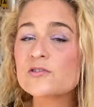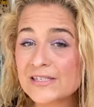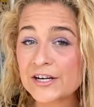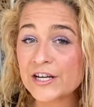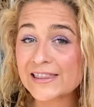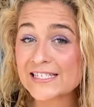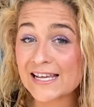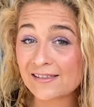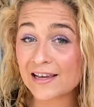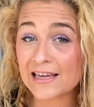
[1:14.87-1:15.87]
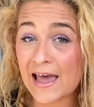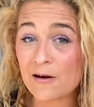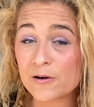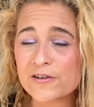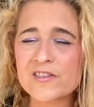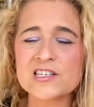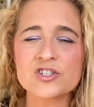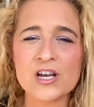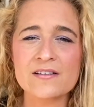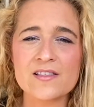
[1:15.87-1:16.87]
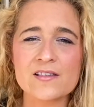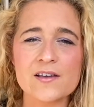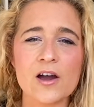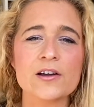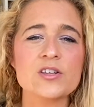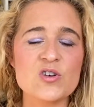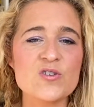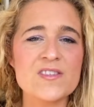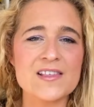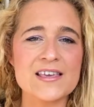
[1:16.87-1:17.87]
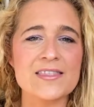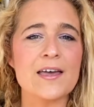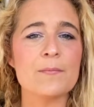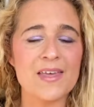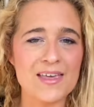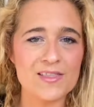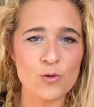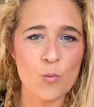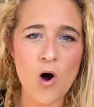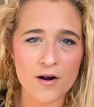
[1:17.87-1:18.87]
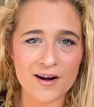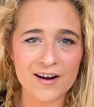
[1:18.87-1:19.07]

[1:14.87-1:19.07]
during the daylight hours, chances are you'll see them in the water.